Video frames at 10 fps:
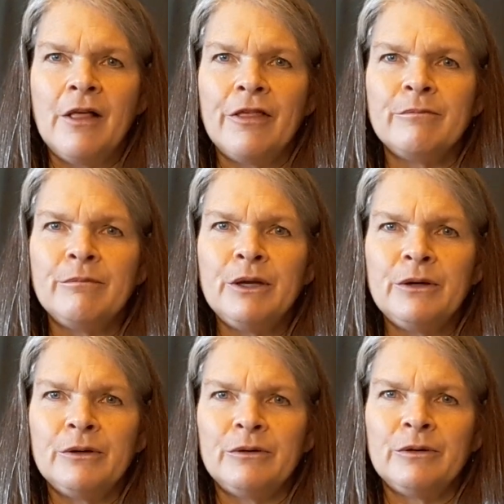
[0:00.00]
the
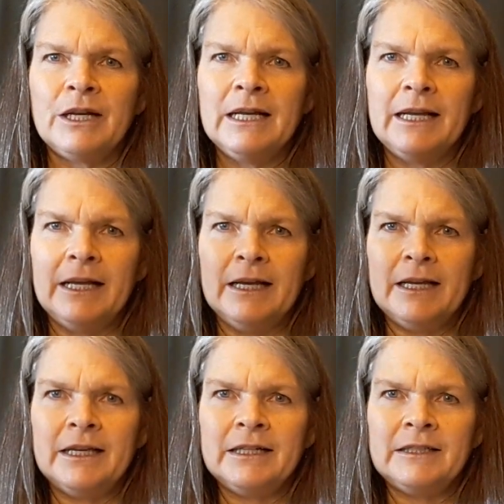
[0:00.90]
moon
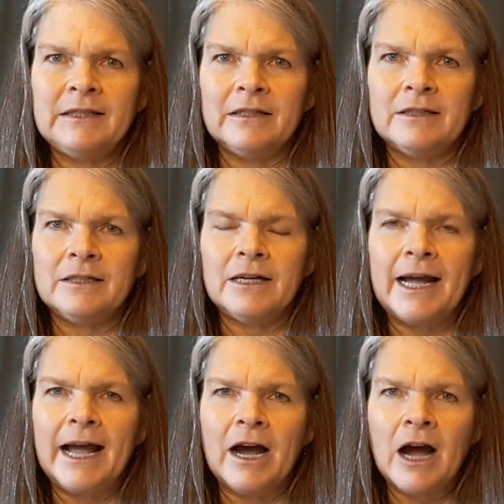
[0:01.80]
is
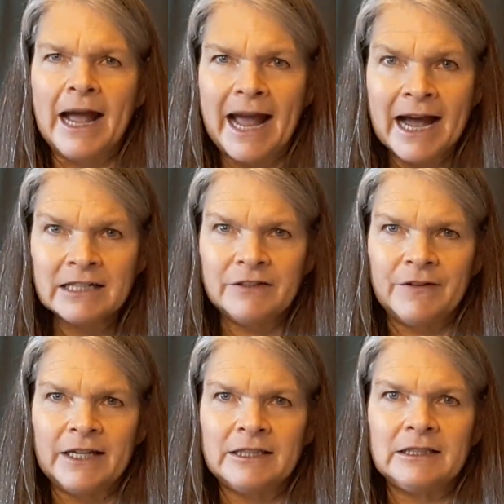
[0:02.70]

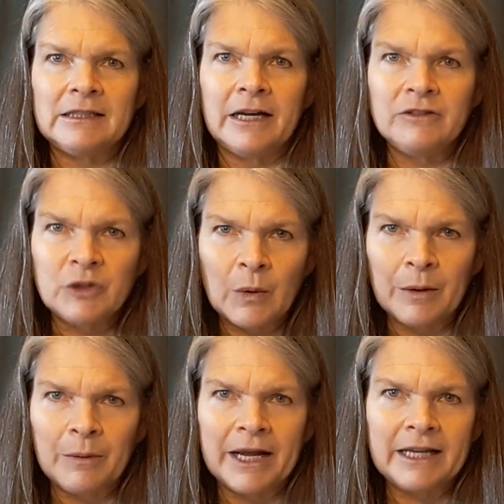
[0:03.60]
activates a
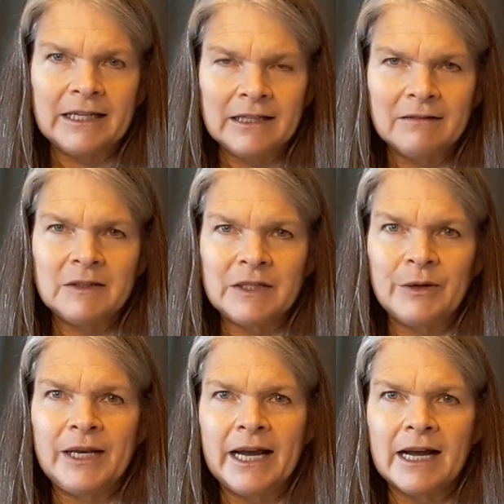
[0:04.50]
doorway in the
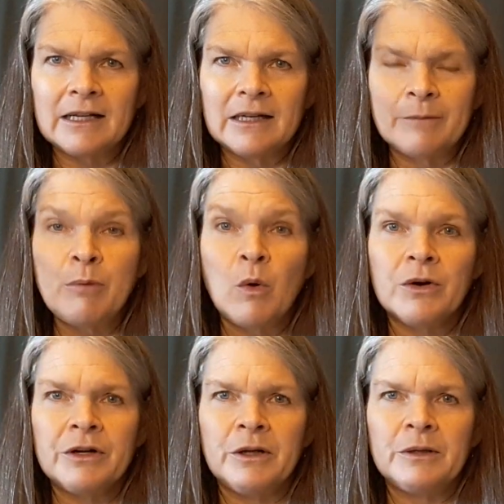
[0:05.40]
zodiac, a
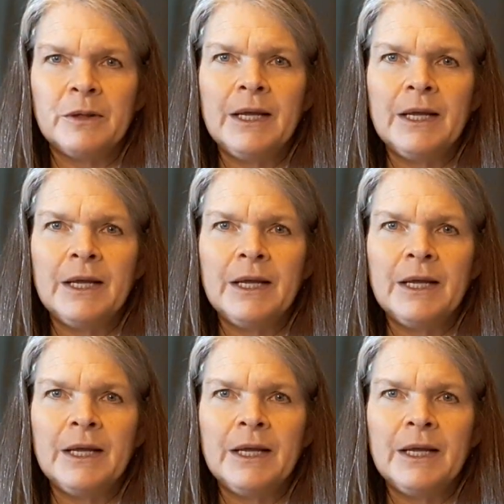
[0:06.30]
portal.